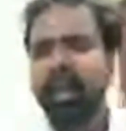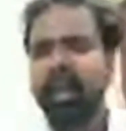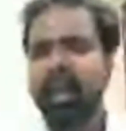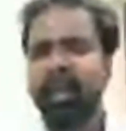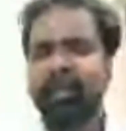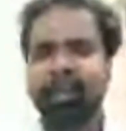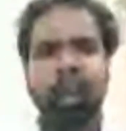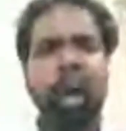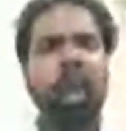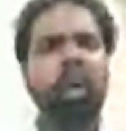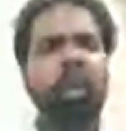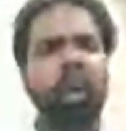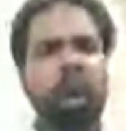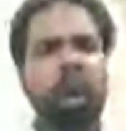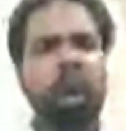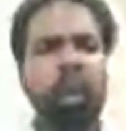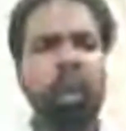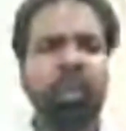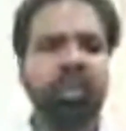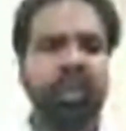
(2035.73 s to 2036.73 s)
If not
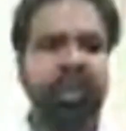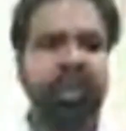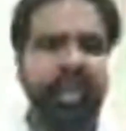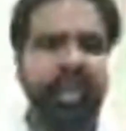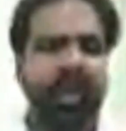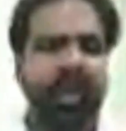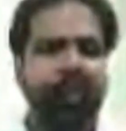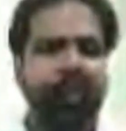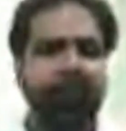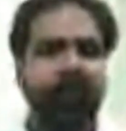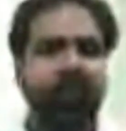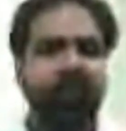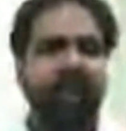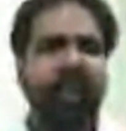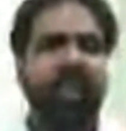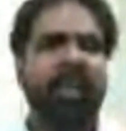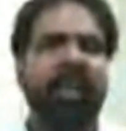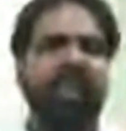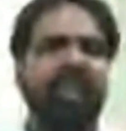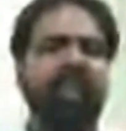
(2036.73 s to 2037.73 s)
all the three,
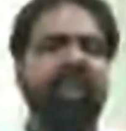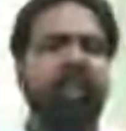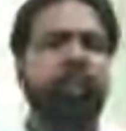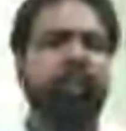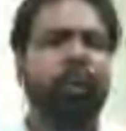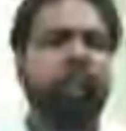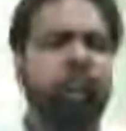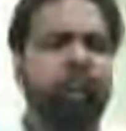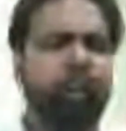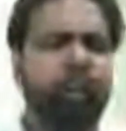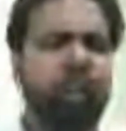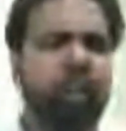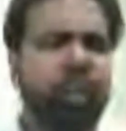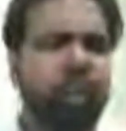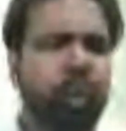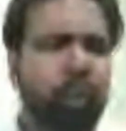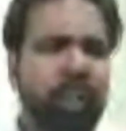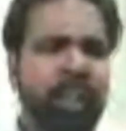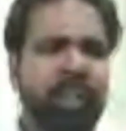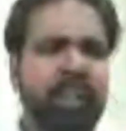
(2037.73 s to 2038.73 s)
at least a few of the
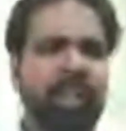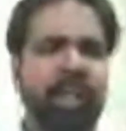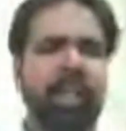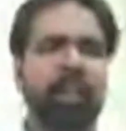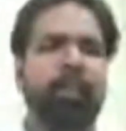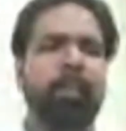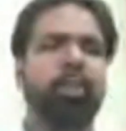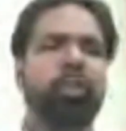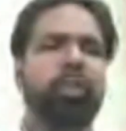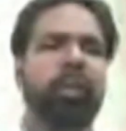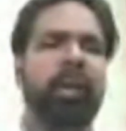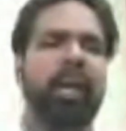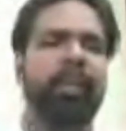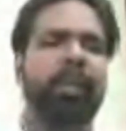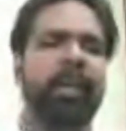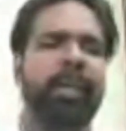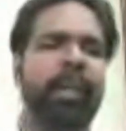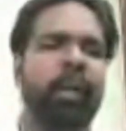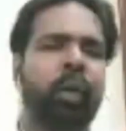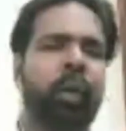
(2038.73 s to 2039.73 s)
stories that are
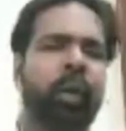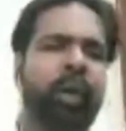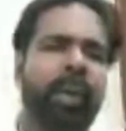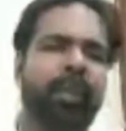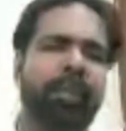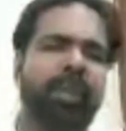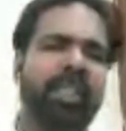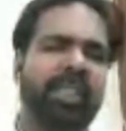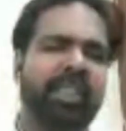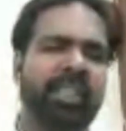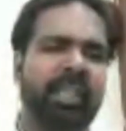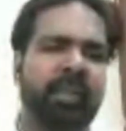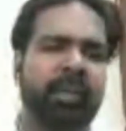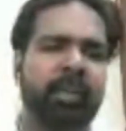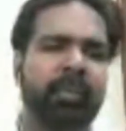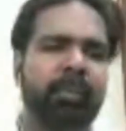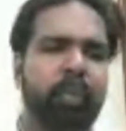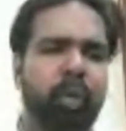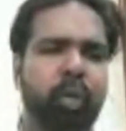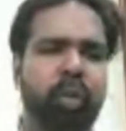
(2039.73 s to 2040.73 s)
prescribed in your
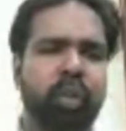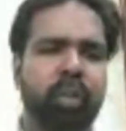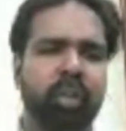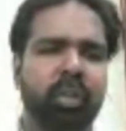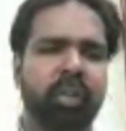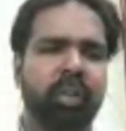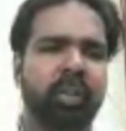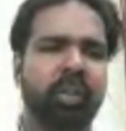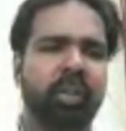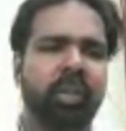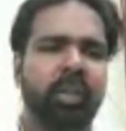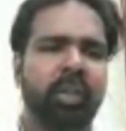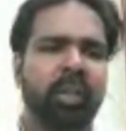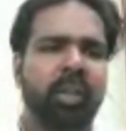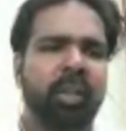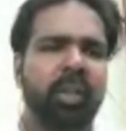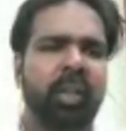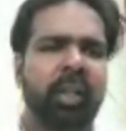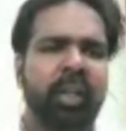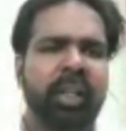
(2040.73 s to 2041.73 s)
MEG7 book
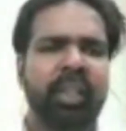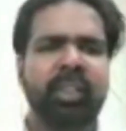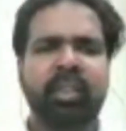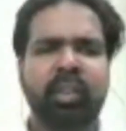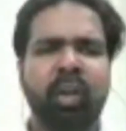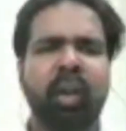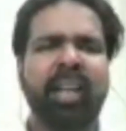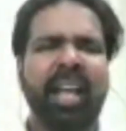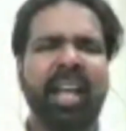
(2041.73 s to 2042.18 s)
is not